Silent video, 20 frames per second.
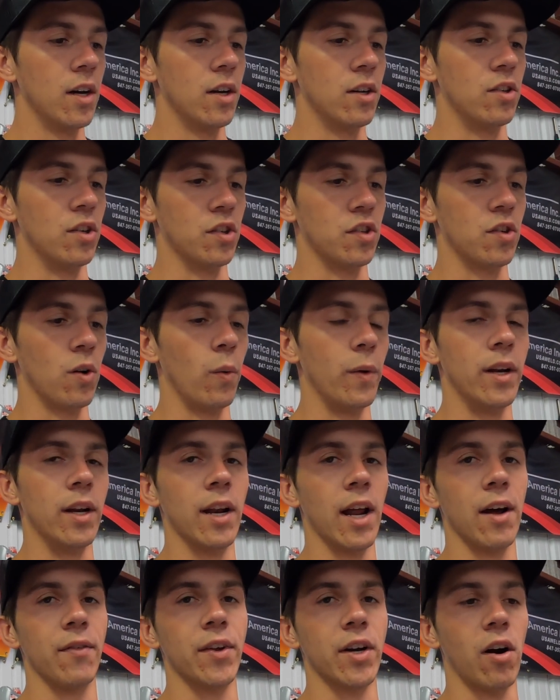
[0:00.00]
just so we
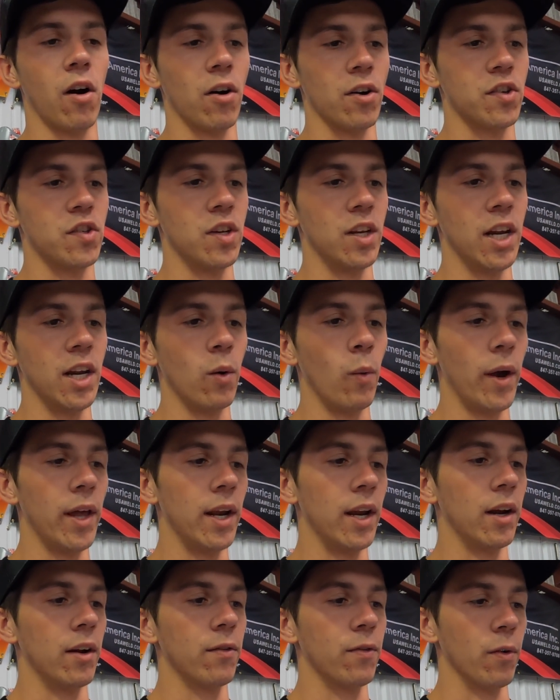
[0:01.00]
didn't have the car sitting
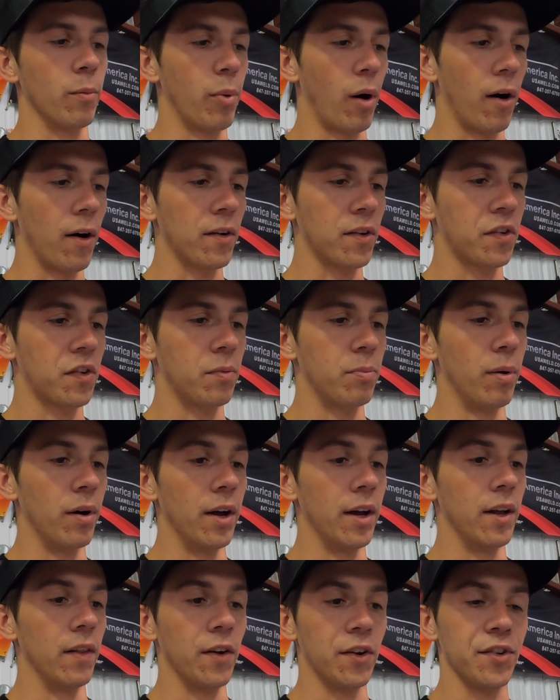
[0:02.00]
waiting for parts.
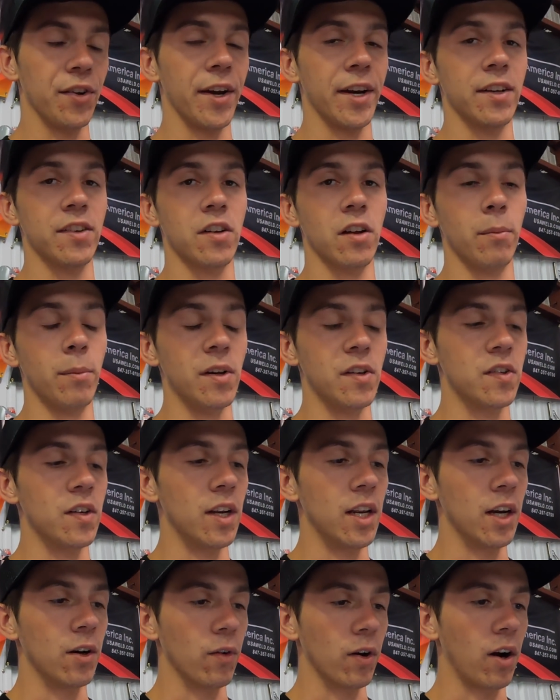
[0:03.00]
But it looks like it's going to be
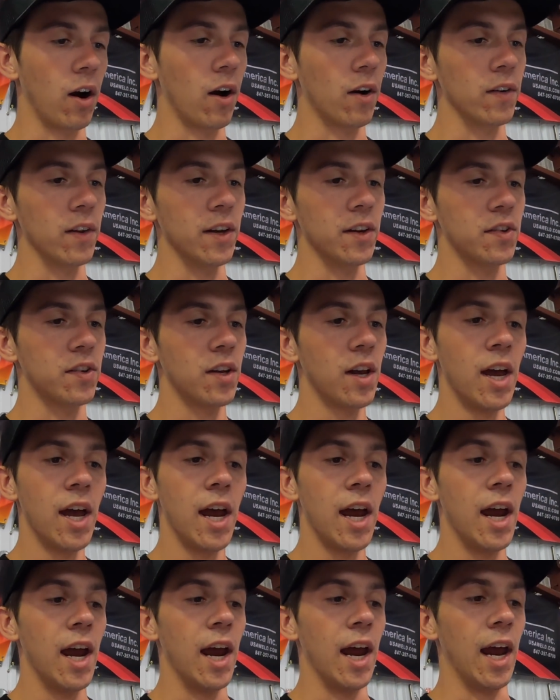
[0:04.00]
sitting regardless,
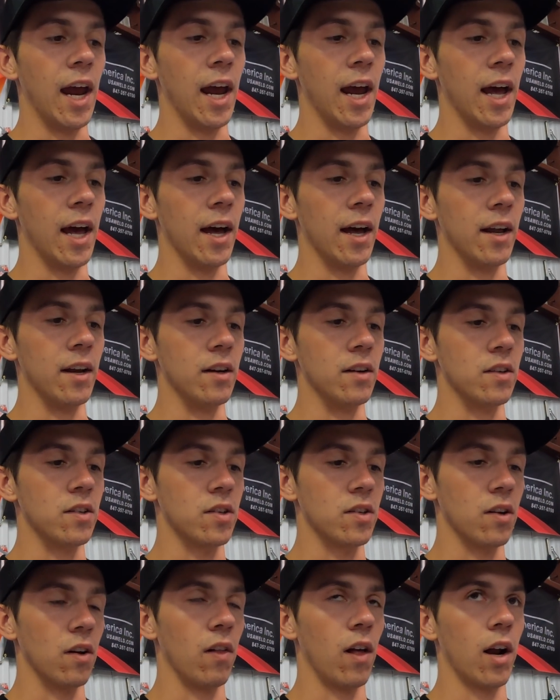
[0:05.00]

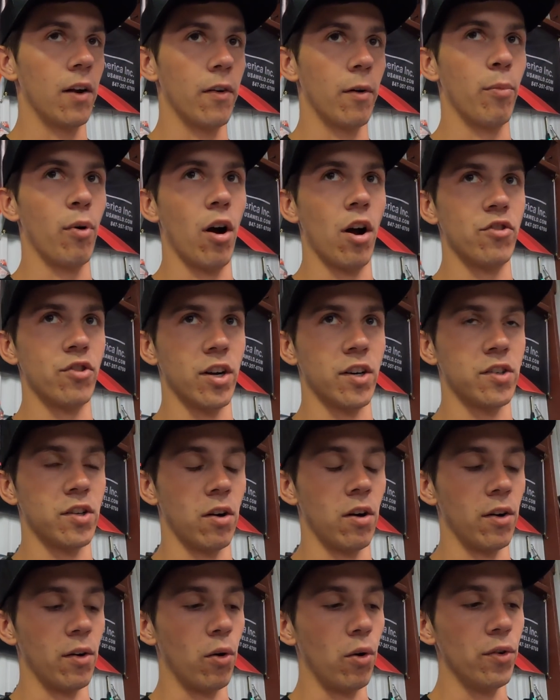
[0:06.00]
and a lot of our projects
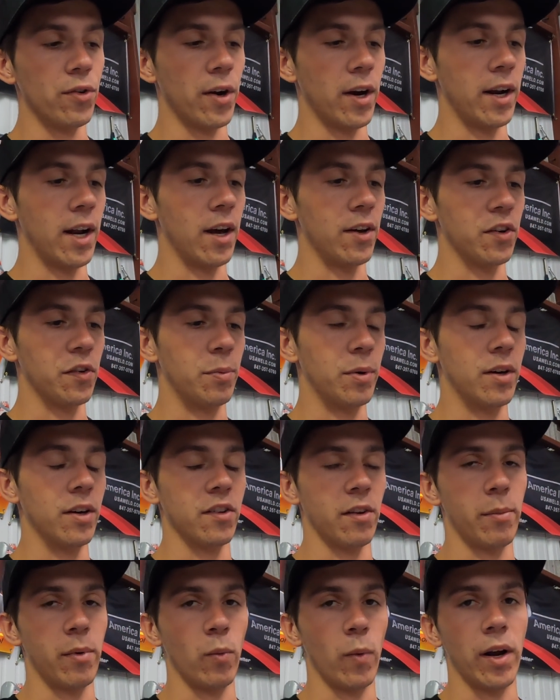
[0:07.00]
are on hold right now just because
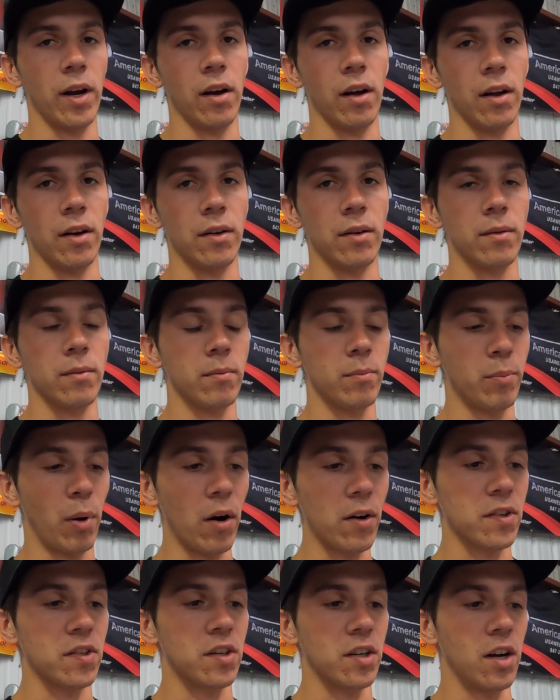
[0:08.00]
I've been waiting on
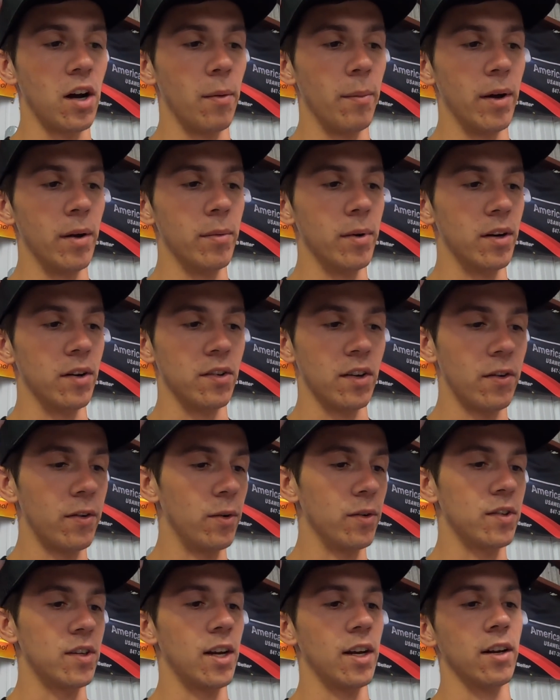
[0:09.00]
parts to come in because
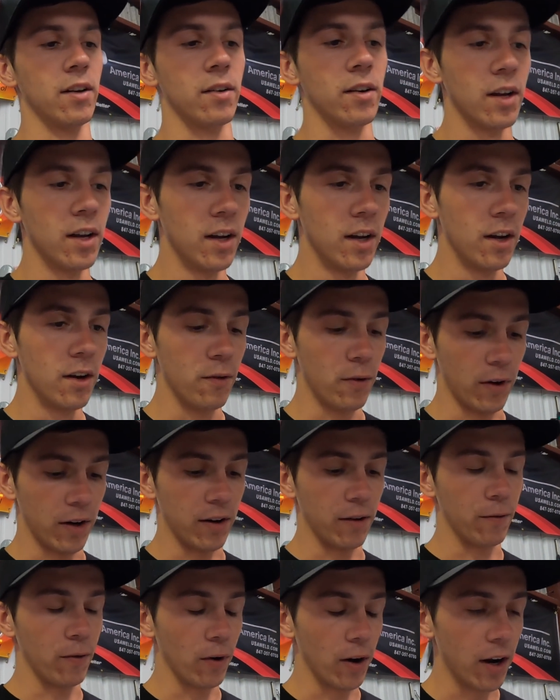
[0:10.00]
everyone's taking
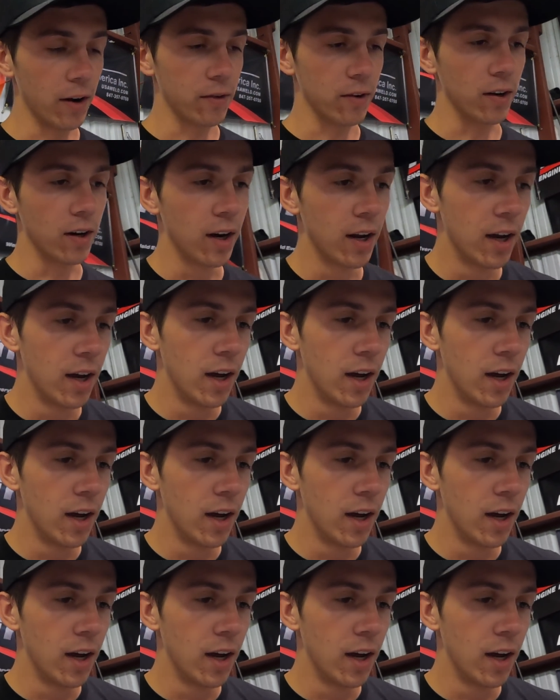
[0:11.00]
frickin' forever.